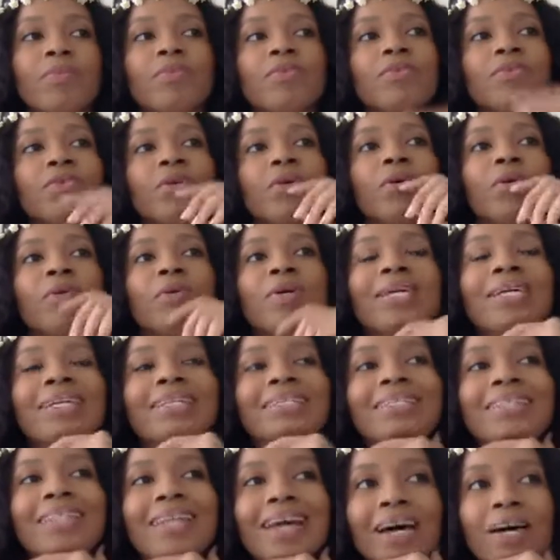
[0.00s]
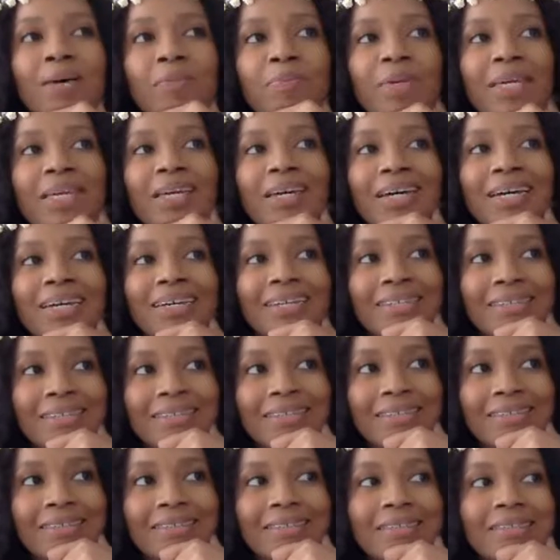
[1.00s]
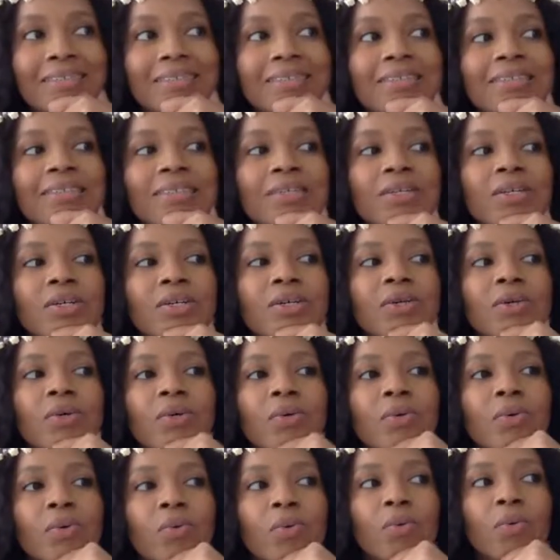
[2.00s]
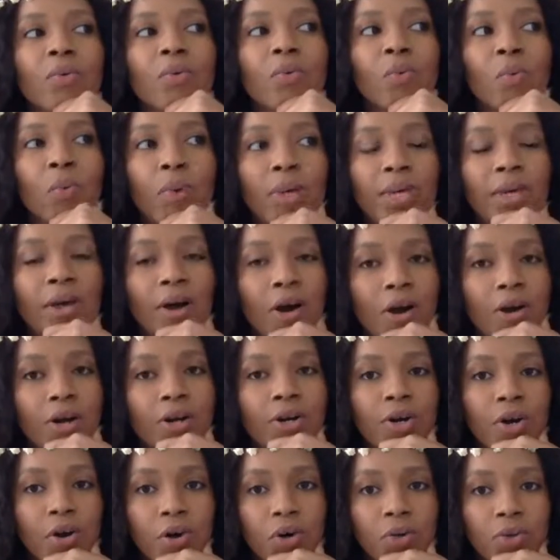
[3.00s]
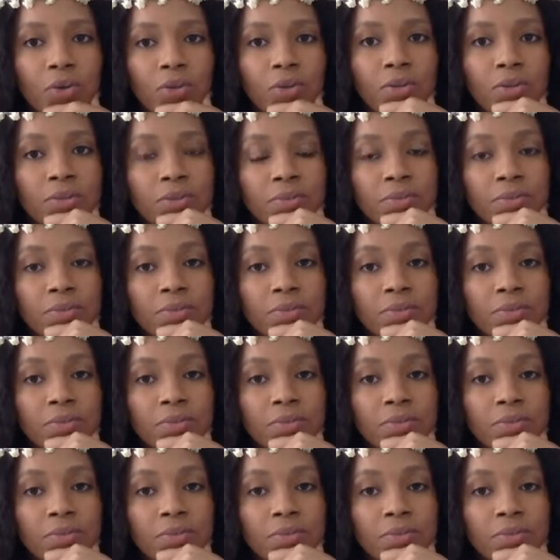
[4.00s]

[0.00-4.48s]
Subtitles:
So it's not because we are whole.